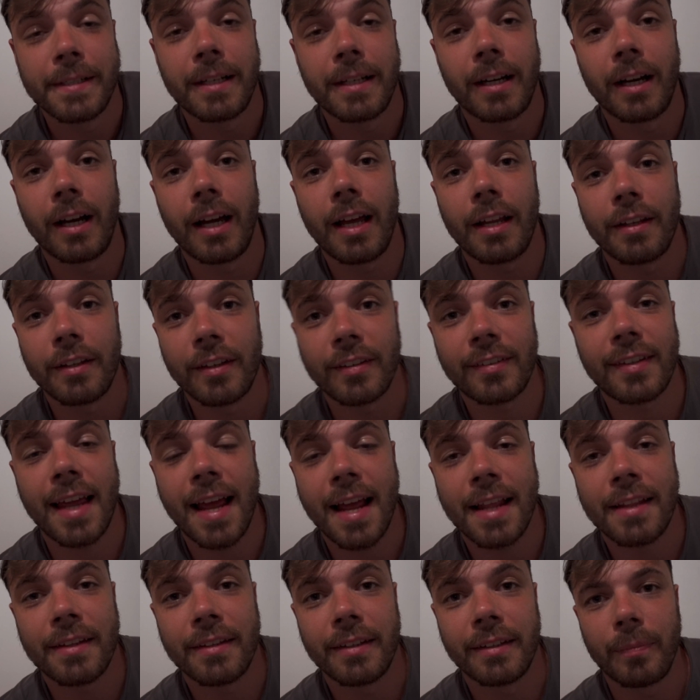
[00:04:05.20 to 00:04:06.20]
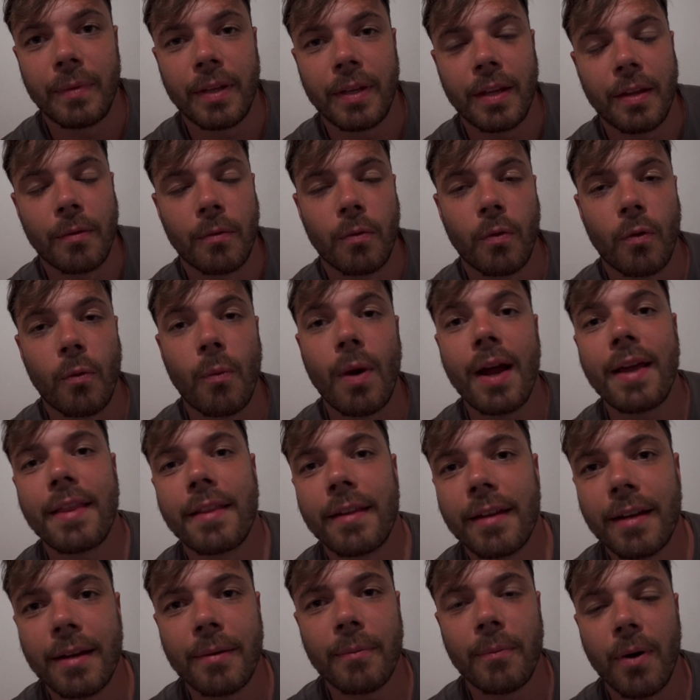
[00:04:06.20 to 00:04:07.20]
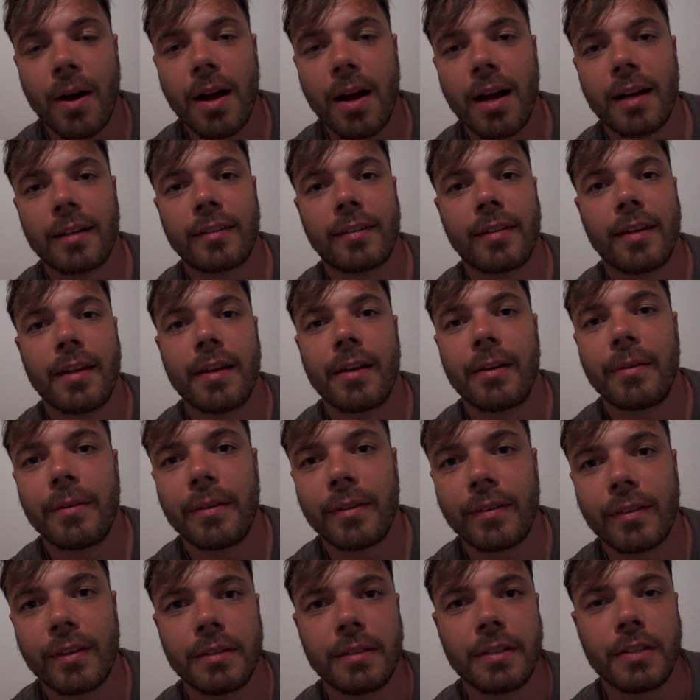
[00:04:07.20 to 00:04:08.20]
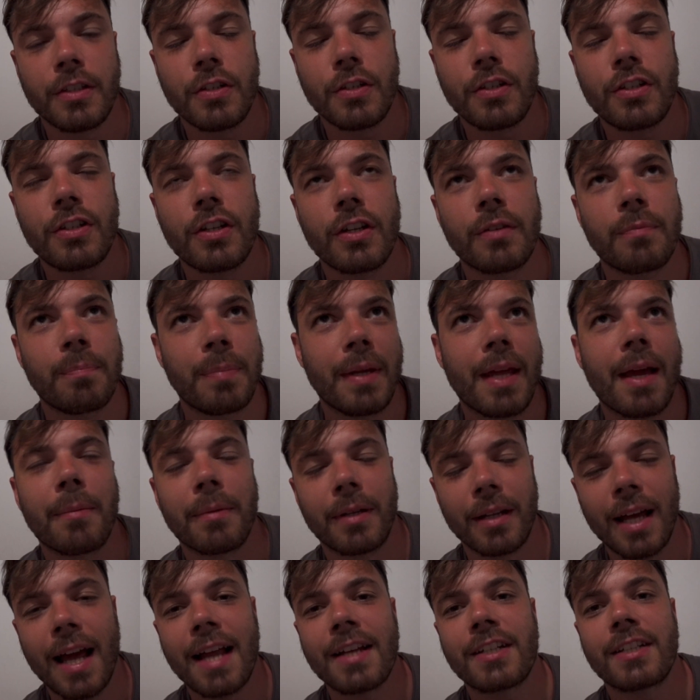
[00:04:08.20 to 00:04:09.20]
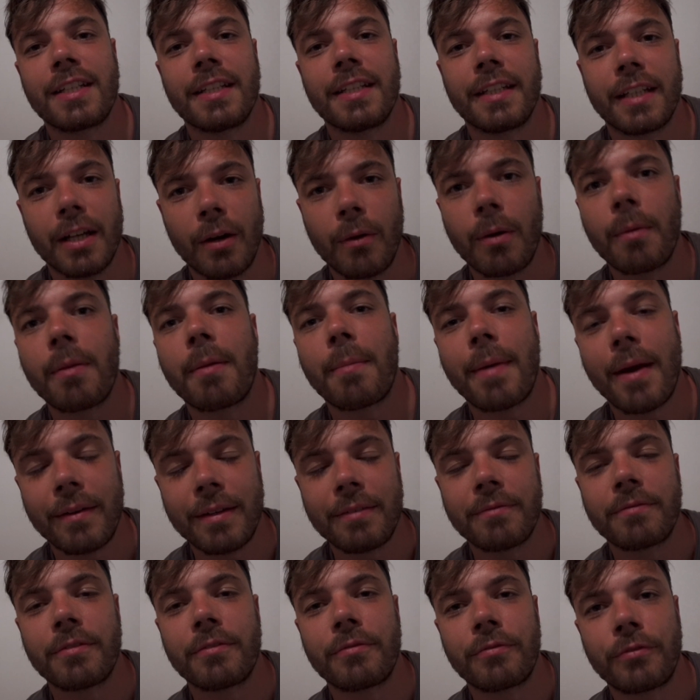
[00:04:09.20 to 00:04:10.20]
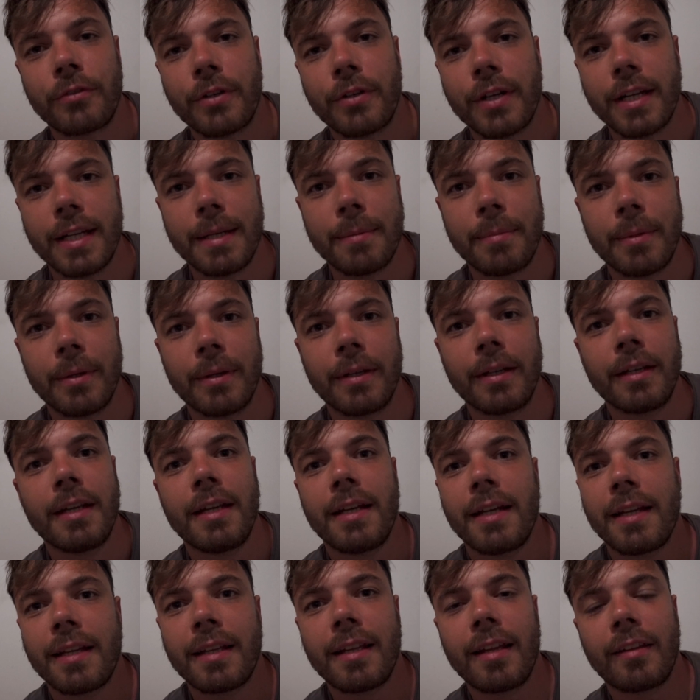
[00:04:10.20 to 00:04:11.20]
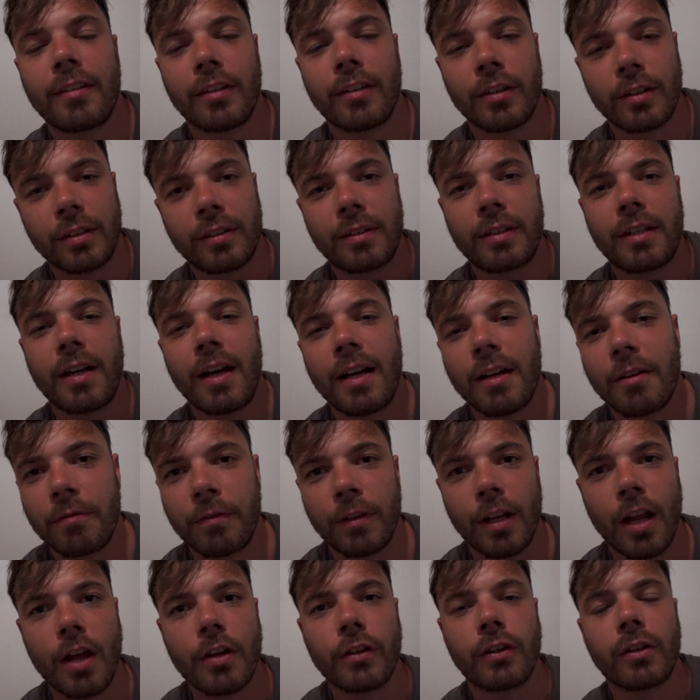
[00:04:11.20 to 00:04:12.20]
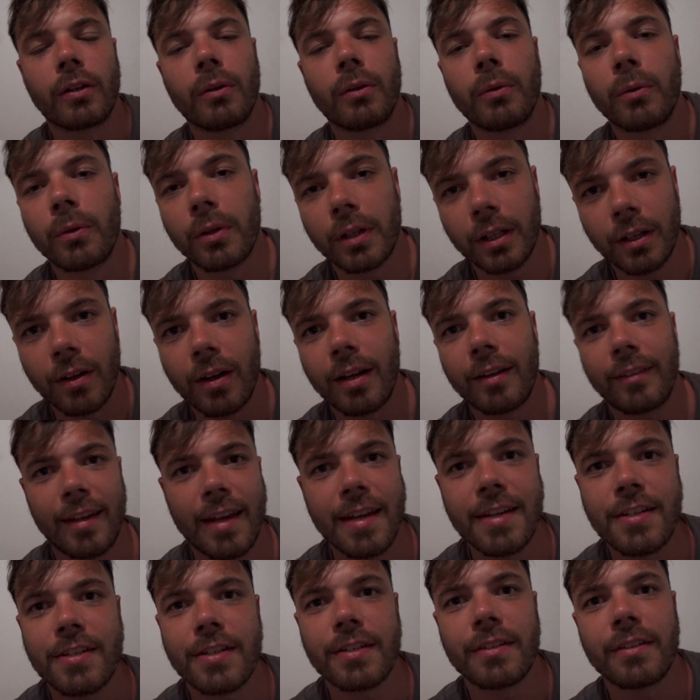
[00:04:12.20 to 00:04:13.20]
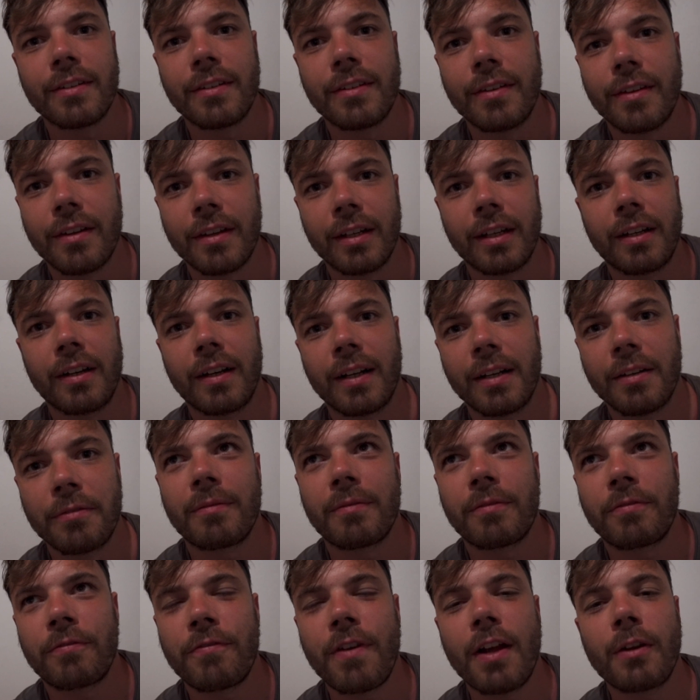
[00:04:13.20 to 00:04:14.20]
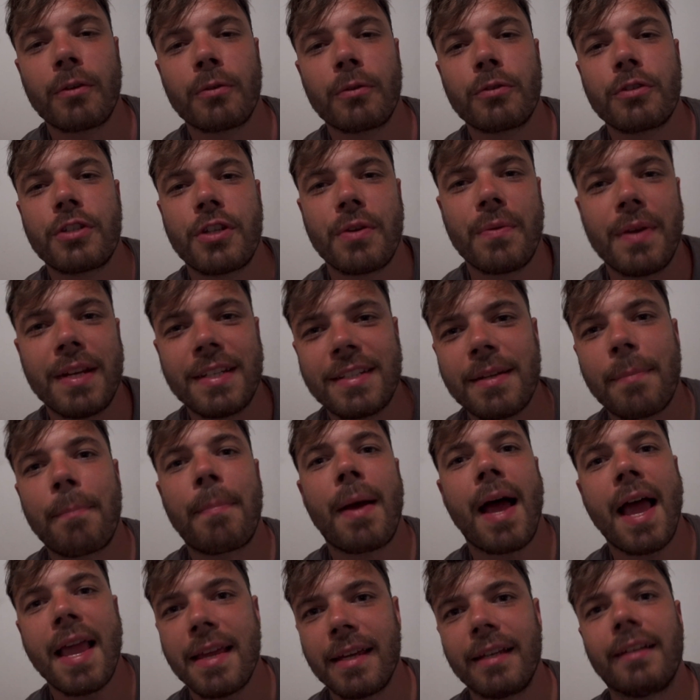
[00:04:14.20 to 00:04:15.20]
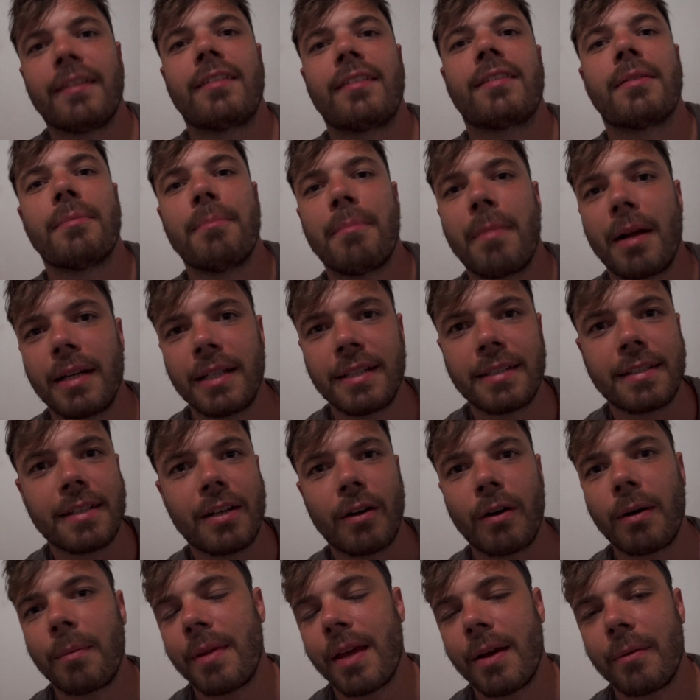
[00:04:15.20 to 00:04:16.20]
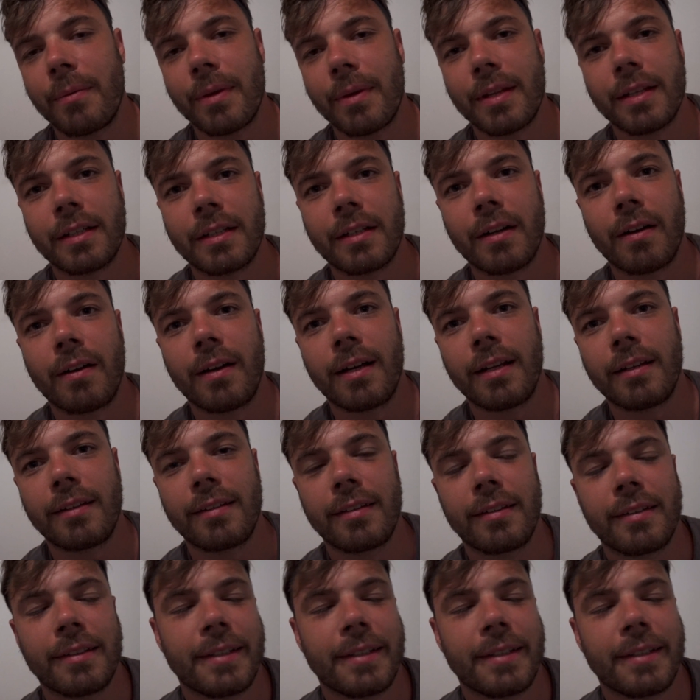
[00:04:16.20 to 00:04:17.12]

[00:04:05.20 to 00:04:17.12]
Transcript: I understand that the way that it works here is that you should be able to actually go up the mountain for free, but there's a kind of local organisation that kind of funnels you into paying some money to go up there with a guide.